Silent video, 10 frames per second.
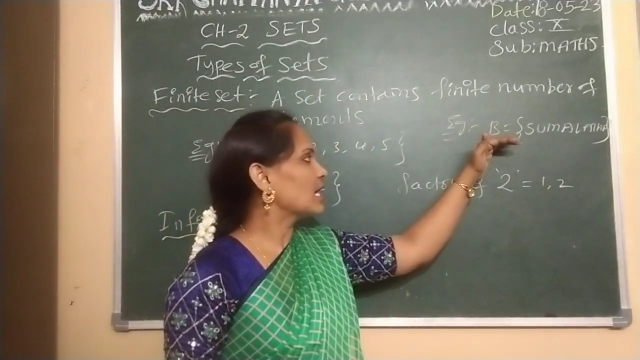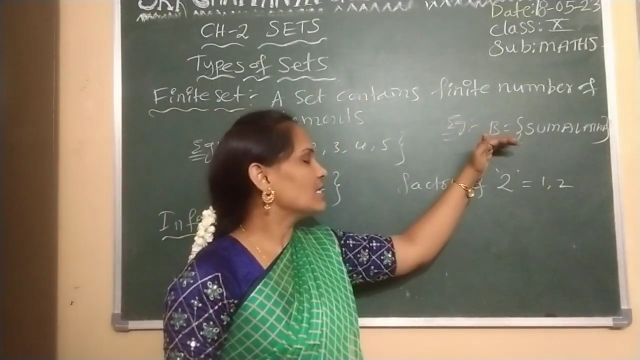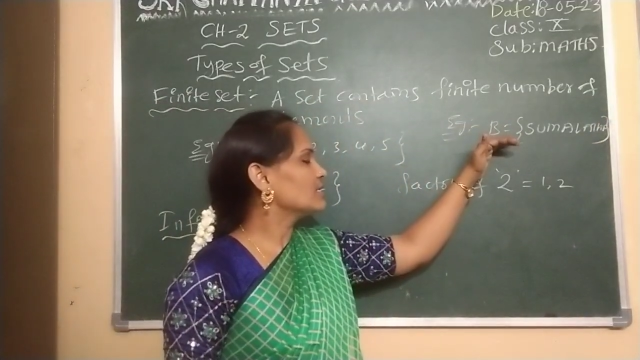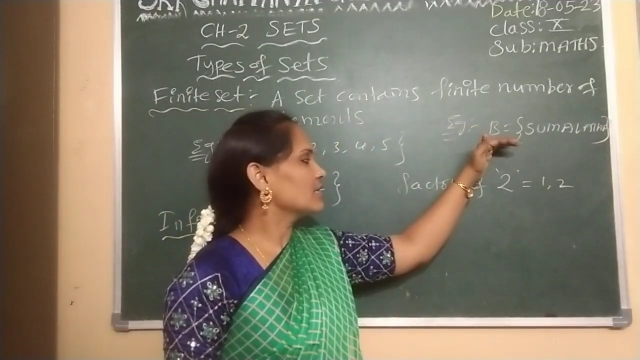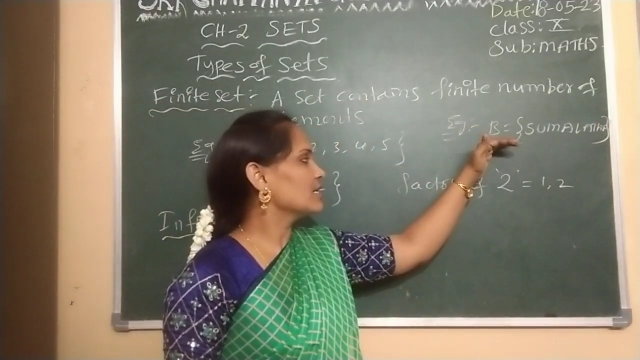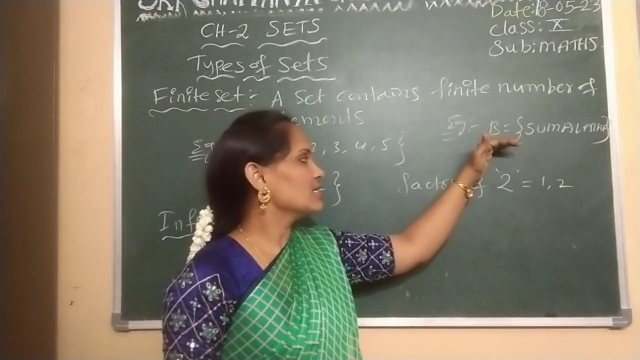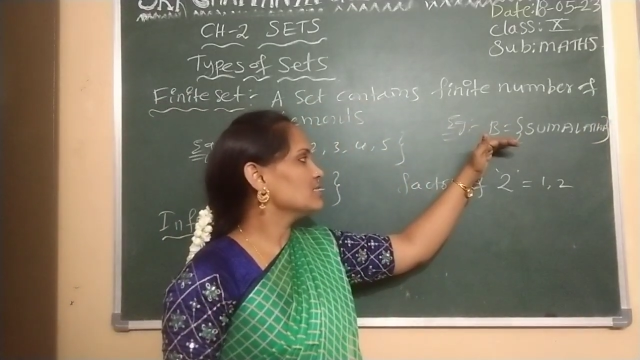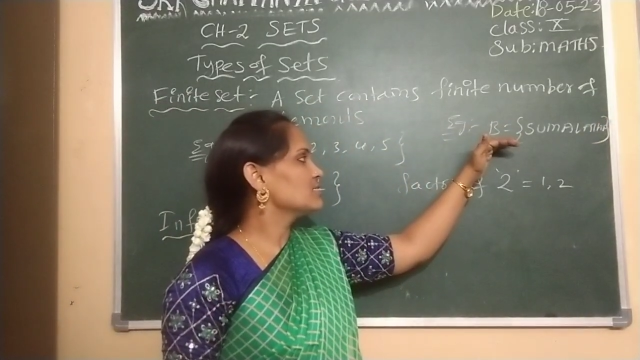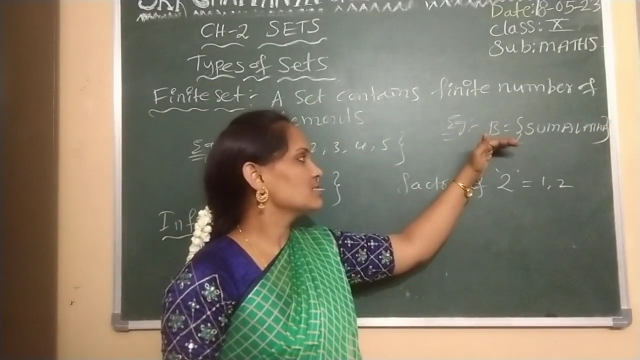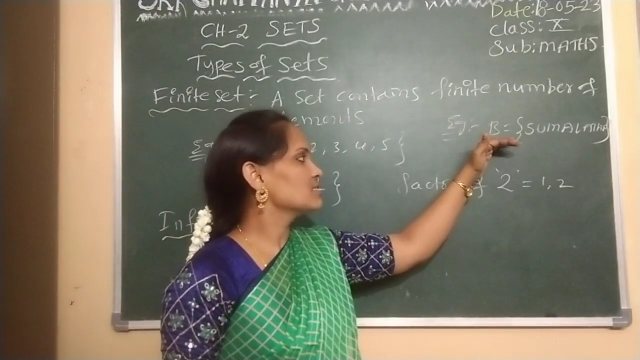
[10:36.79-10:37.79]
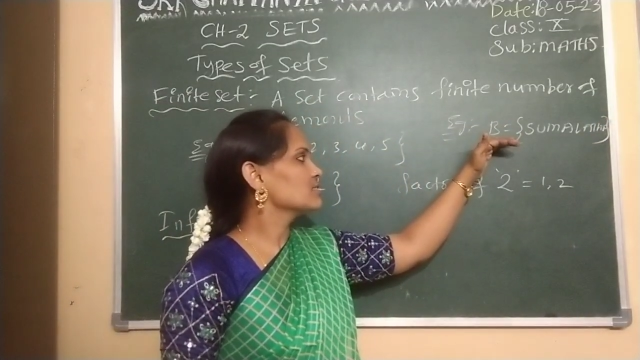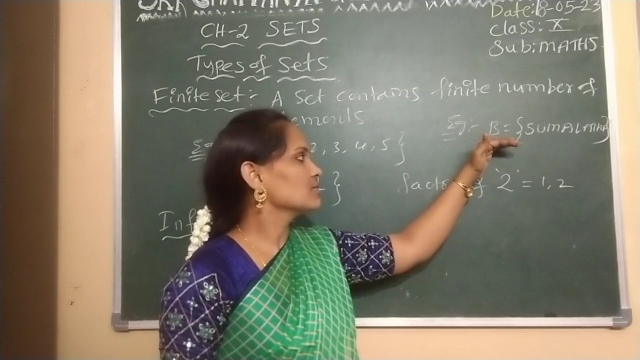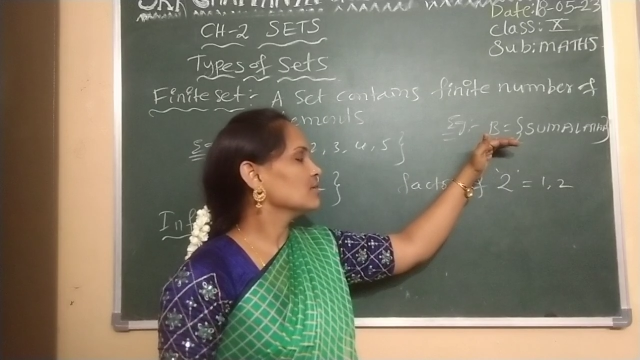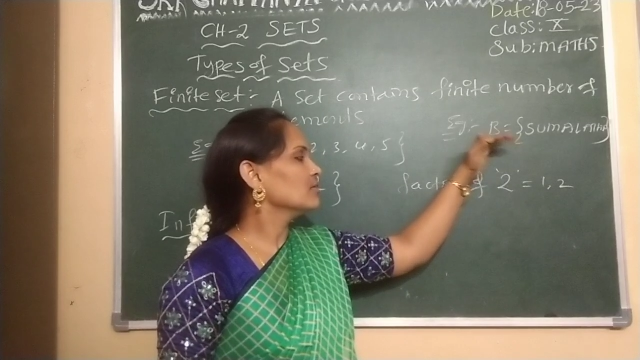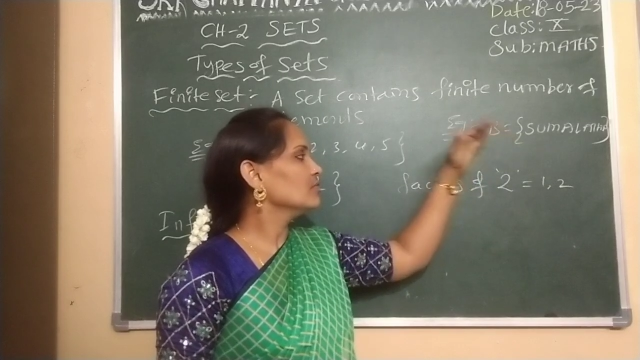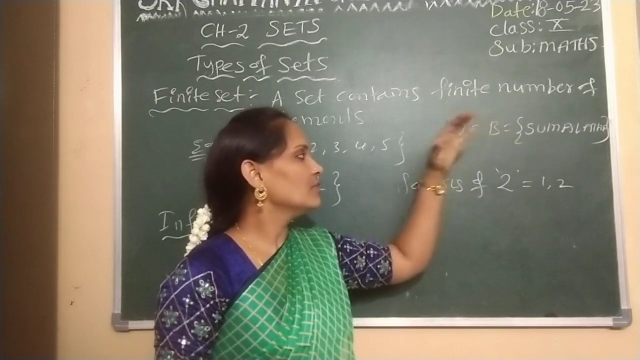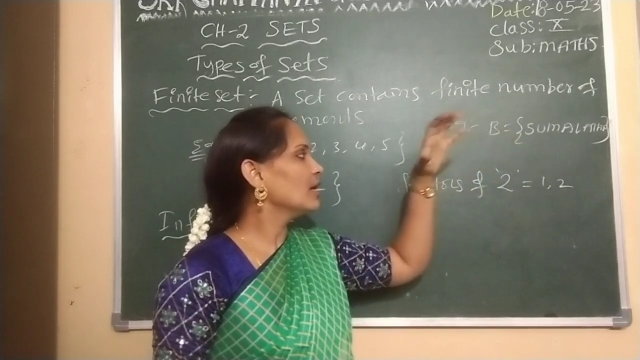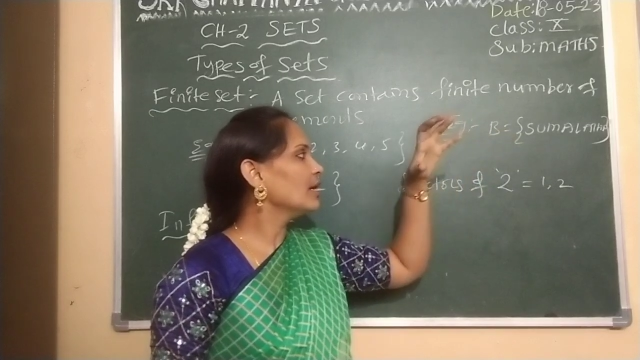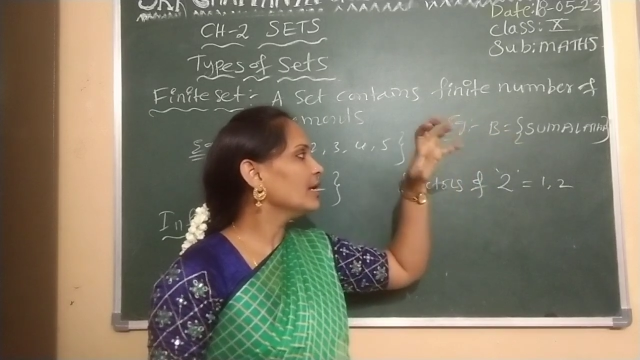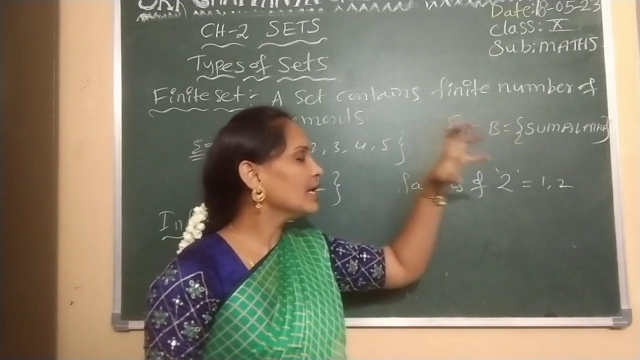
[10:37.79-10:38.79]
contains
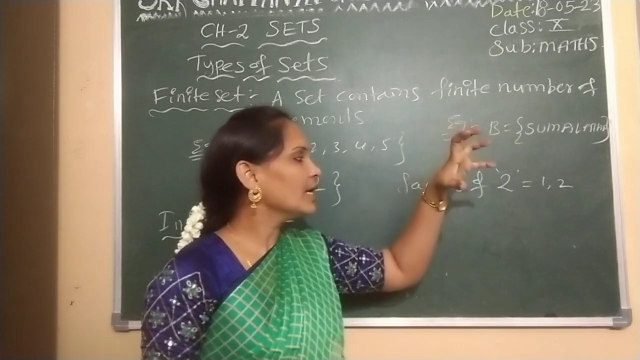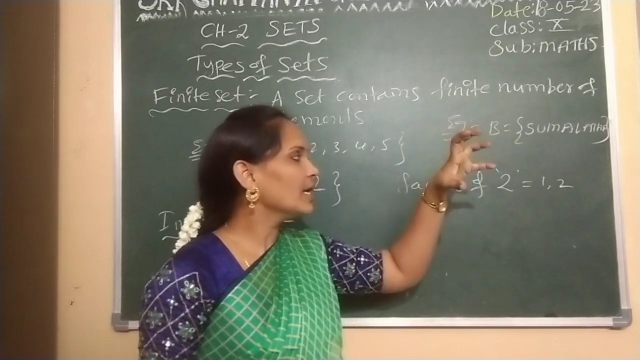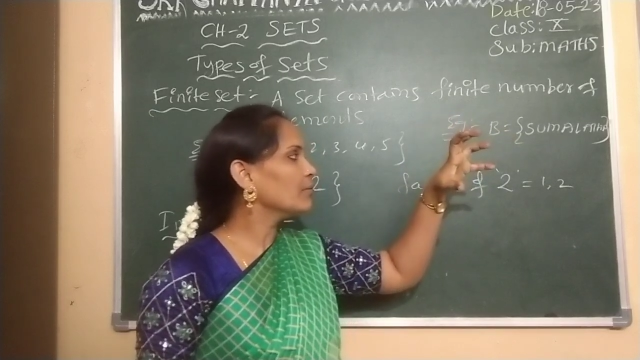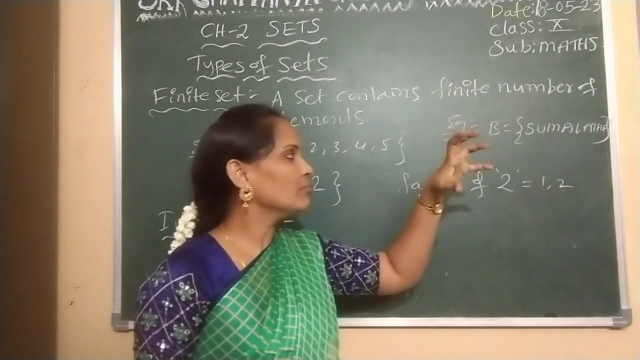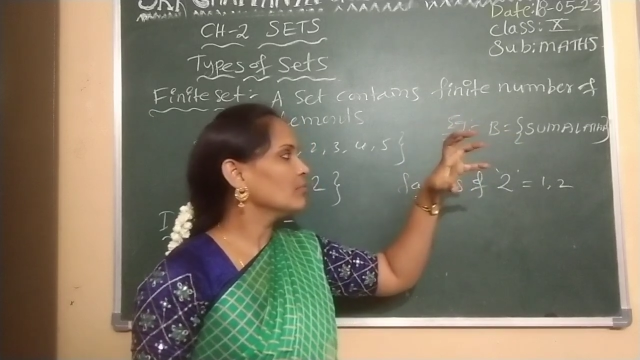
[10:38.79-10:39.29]
the name